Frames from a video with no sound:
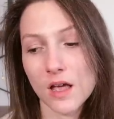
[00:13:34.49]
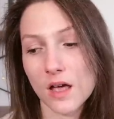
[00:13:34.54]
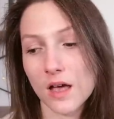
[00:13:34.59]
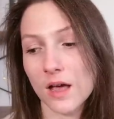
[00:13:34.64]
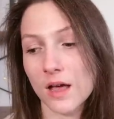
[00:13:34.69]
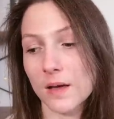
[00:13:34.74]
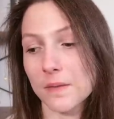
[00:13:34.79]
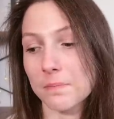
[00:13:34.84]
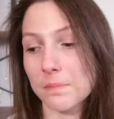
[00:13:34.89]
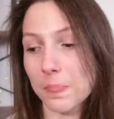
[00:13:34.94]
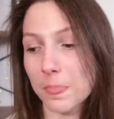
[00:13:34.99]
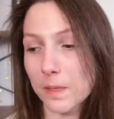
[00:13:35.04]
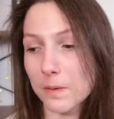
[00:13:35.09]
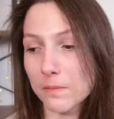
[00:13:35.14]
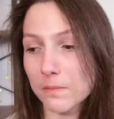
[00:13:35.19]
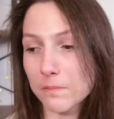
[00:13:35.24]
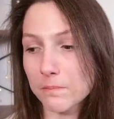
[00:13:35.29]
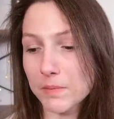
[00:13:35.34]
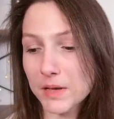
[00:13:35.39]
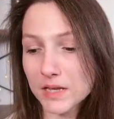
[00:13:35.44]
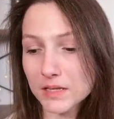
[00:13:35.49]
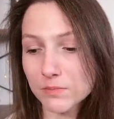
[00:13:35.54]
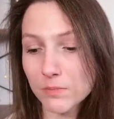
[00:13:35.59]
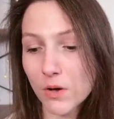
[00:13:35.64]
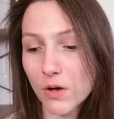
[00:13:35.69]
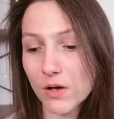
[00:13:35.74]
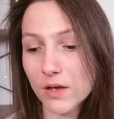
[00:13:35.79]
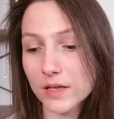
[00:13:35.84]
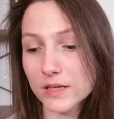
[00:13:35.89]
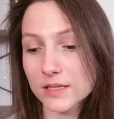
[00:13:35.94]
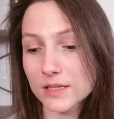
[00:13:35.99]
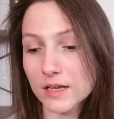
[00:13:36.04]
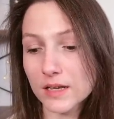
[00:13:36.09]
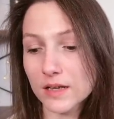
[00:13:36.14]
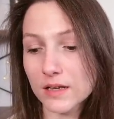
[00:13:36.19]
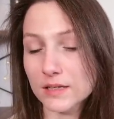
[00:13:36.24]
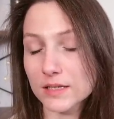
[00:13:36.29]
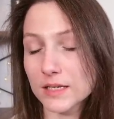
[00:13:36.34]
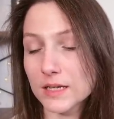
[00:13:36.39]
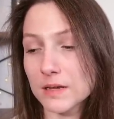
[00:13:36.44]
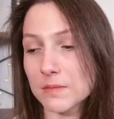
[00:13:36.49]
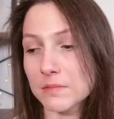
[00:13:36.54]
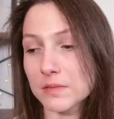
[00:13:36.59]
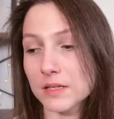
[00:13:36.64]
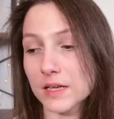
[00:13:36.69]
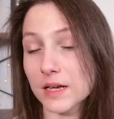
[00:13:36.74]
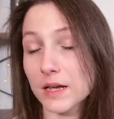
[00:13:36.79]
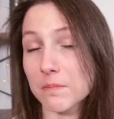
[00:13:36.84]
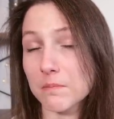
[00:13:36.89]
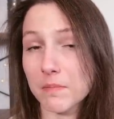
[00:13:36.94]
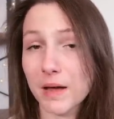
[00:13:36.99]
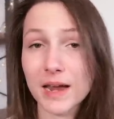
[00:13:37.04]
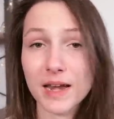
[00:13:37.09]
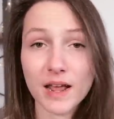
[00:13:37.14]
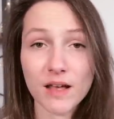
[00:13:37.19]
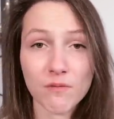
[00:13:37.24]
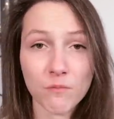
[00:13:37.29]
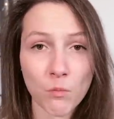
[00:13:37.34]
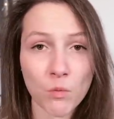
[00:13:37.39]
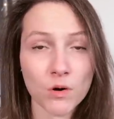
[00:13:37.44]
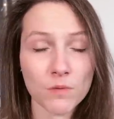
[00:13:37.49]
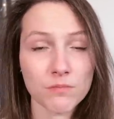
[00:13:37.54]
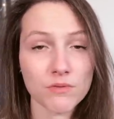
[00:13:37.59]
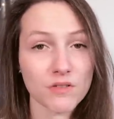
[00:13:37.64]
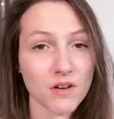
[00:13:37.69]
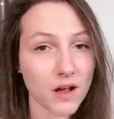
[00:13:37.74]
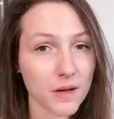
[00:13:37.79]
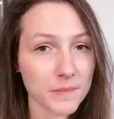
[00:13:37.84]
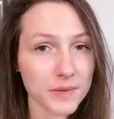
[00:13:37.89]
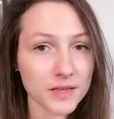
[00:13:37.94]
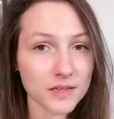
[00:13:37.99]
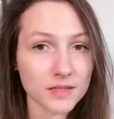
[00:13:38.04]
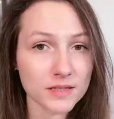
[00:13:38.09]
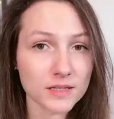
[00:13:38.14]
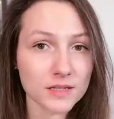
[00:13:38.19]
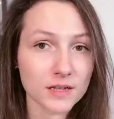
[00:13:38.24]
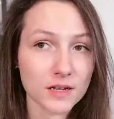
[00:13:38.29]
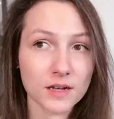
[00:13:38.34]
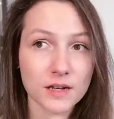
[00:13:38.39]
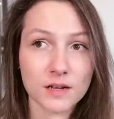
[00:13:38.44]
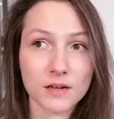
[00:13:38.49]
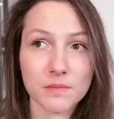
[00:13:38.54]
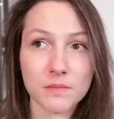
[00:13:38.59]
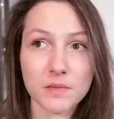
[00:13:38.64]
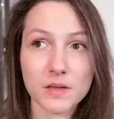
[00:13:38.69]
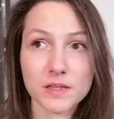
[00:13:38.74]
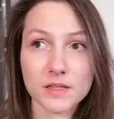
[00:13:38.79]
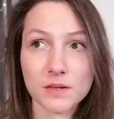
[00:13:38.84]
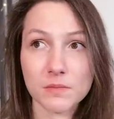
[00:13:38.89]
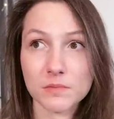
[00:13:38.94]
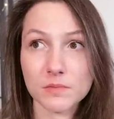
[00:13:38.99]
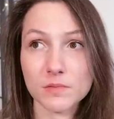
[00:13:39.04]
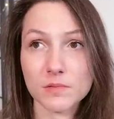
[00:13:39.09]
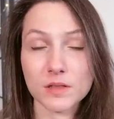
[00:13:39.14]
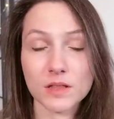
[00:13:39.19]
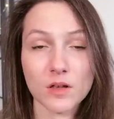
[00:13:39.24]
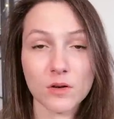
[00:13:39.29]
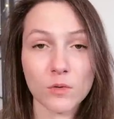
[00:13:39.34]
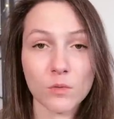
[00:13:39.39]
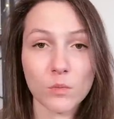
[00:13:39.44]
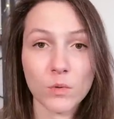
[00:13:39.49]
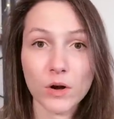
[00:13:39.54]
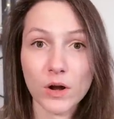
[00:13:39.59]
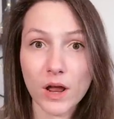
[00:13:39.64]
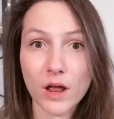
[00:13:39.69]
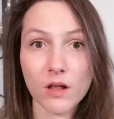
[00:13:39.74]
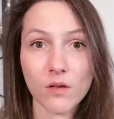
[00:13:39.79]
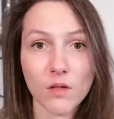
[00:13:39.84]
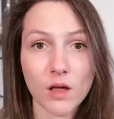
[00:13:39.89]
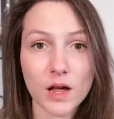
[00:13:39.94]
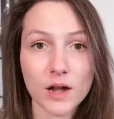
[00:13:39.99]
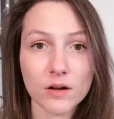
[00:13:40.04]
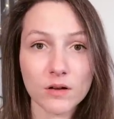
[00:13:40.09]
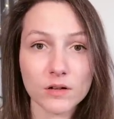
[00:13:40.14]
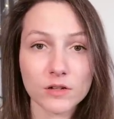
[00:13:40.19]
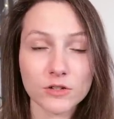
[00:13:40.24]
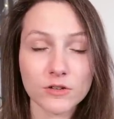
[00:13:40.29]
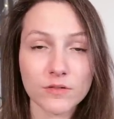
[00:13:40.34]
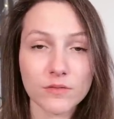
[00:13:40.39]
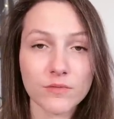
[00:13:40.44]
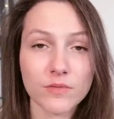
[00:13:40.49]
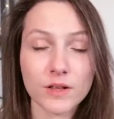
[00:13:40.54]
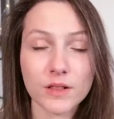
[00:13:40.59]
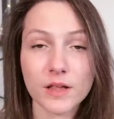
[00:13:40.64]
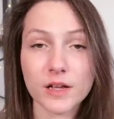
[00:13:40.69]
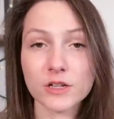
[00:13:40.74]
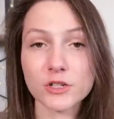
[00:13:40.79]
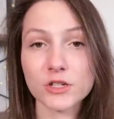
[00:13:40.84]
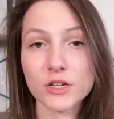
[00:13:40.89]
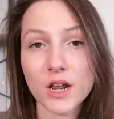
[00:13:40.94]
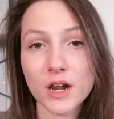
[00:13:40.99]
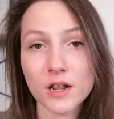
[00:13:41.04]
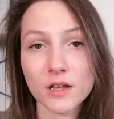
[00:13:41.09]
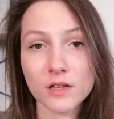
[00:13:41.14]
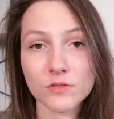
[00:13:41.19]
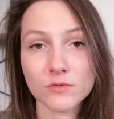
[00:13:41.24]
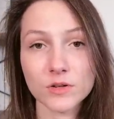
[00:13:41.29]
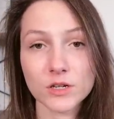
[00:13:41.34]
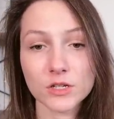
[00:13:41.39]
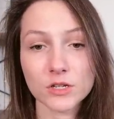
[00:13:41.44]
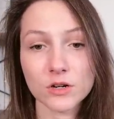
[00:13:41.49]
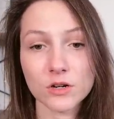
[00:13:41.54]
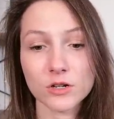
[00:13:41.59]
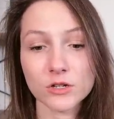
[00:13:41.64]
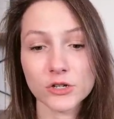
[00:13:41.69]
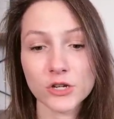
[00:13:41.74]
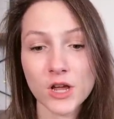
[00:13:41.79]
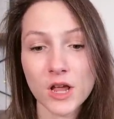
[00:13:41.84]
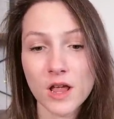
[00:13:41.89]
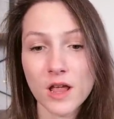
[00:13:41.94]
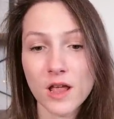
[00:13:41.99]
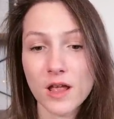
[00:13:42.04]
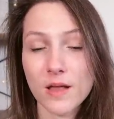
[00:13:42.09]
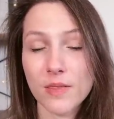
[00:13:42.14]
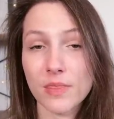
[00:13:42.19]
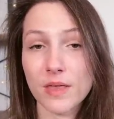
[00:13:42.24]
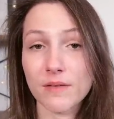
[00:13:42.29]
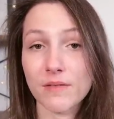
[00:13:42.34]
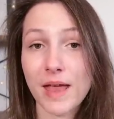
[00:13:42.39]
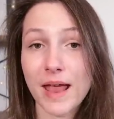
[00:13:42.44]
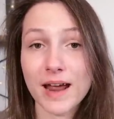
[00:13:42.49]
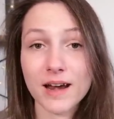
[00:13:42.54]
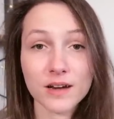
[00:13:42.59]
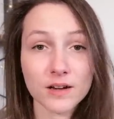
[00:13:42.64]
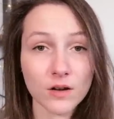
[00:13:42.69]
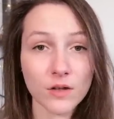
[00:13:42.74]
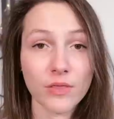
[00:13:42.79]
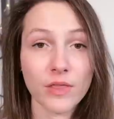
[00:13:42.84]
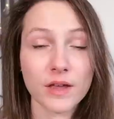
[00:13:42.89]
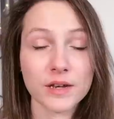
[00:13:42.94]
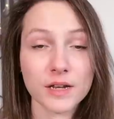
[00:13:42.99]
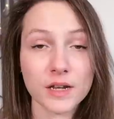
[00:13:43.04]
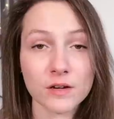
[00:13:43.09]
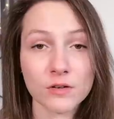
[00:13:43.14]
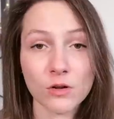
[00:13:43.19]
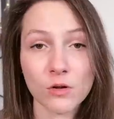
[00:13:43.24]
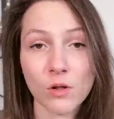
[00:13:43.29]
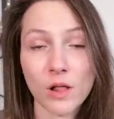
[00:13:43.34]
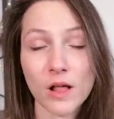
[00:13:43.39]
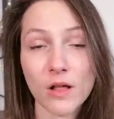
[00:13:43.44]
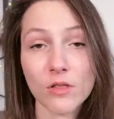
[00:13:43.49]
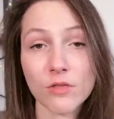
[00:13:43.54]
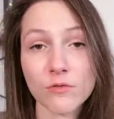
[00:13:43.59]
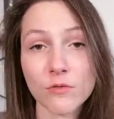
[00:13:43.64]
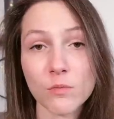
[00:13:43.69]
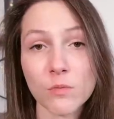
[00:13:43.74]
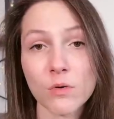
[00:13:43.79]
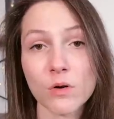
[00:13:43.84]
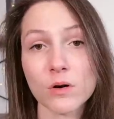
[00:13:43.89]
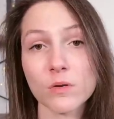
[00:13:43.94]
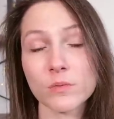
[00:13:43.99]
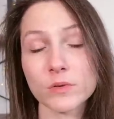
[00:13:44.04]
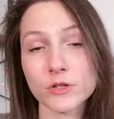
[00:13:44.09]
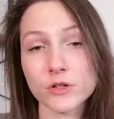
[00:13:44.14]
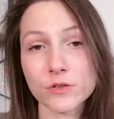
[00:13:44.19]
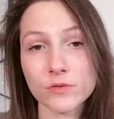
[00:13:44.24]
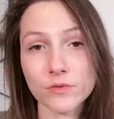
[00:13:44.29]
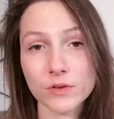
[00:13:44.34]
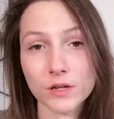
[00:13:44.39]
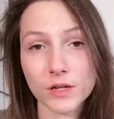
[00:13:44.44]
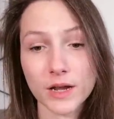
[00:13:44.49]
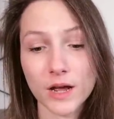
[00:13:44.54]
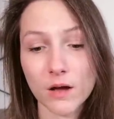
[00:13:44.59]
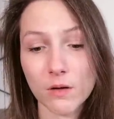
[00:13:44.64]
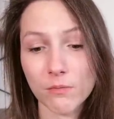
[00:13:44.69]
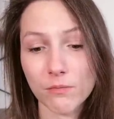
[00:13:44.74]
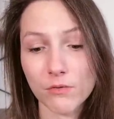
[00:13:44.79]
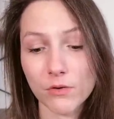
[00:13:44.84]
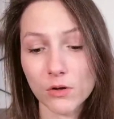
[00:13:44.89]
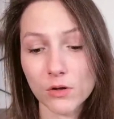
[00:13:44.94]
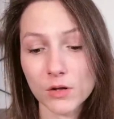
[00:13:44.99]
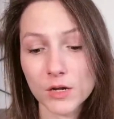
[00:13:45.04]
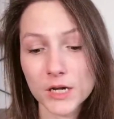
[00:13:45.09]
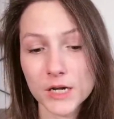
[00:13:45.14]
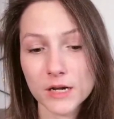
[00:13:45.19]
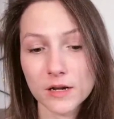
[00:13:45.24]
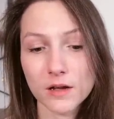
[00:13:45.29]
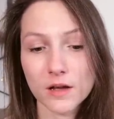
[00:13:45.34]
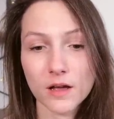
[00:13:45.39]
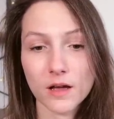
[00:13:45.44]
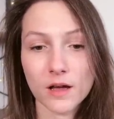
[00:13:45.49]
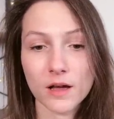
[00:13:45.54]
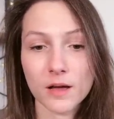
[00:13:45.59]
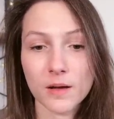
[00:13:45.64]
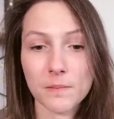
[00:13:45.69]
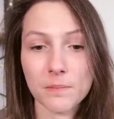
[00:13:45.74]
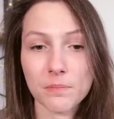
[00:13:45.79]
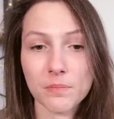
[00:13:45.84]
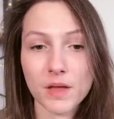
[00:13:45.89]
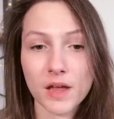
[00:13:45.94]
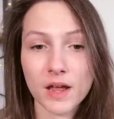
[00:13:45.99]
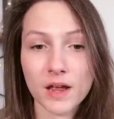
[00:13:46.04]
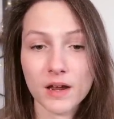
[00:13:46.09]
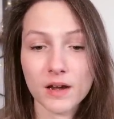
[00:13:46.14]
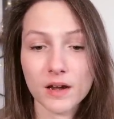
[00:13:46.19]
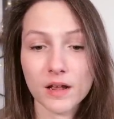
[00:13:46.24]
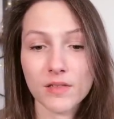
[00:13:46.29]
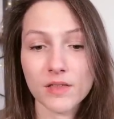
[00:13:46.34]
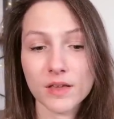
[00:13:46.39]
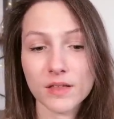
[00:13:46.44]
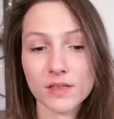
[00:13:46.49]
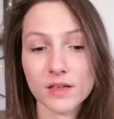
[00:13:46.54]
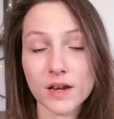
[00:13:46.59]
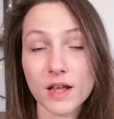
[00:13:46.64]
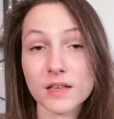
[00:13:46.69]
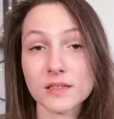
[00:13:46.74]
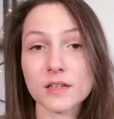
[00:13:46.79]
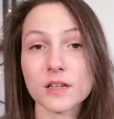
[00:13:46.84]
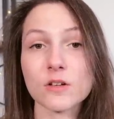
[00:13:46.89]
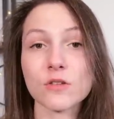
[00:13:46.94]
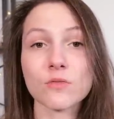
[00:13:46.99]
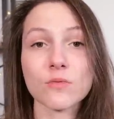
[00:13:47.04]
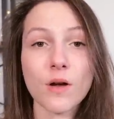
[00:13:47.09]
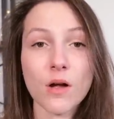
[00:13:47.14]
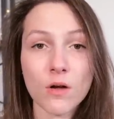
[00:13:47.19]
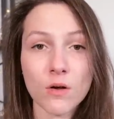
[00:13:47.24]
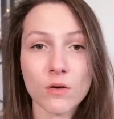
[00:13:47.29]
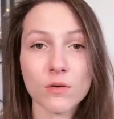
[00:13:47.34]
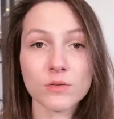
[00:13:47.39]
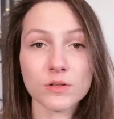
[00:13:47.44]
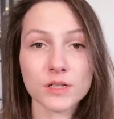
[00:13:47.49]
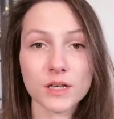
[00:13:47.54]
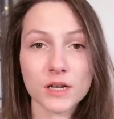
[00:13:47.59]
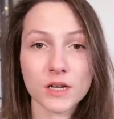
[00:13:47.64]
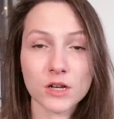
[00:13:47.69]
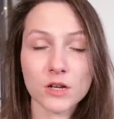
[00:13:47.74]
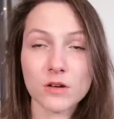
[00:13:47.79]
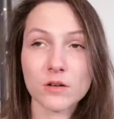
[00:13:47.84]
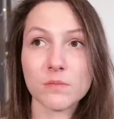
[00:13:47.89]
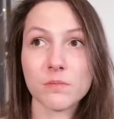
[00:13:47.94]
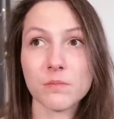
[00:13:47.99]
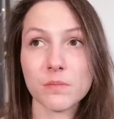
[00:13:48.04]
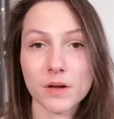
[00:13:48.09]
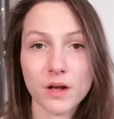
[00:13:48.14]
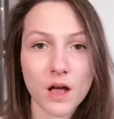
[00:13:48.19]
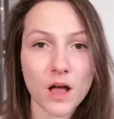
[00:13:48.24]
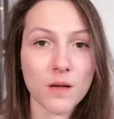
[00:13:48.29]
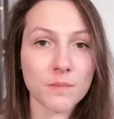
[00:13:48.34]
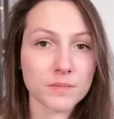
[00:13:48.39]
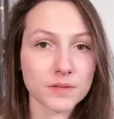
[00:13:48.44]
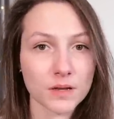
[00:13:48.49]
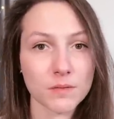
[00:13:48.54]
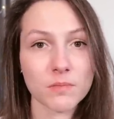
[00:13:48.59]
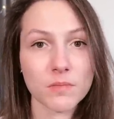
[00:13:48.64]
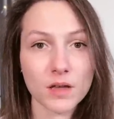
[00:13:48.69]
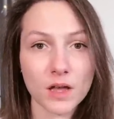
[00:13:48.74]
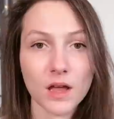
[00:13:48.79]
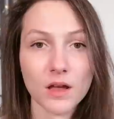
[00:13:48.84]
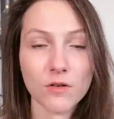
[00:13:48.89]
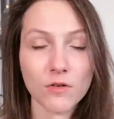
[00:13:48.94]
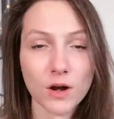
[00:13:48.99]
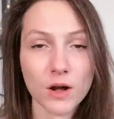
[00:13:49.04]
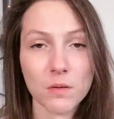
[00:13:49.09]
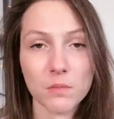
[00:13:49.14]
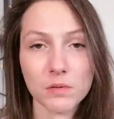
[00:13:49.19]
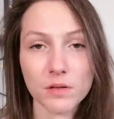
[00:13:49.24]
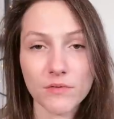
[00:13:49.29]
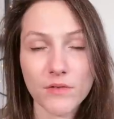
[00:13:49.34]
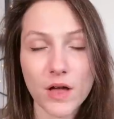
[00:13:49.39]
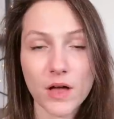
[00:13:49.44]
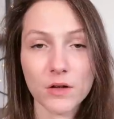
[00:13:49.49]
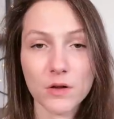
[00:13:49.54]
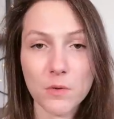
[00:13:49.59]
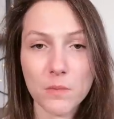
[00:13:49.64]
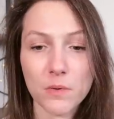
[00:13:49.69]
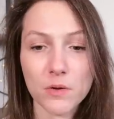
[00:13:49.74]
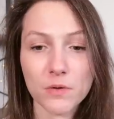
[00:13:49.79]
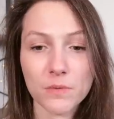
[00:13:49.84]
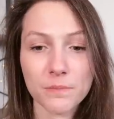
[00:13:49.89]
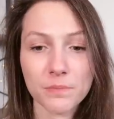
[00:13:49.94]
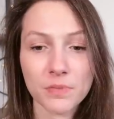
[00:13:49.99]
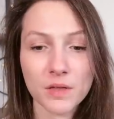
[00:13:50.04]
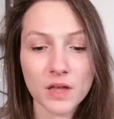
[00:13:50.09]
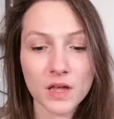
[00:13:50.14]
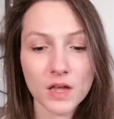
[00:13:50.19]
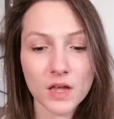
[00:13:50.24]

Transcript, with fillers: Um, Basepaws seems like it might have more promise. Um, it seems they're working a lot on feline genetics research. They've added on that dental health report, which is really helpful. Um, and I think that as it grows, it could become something incredibly valuable.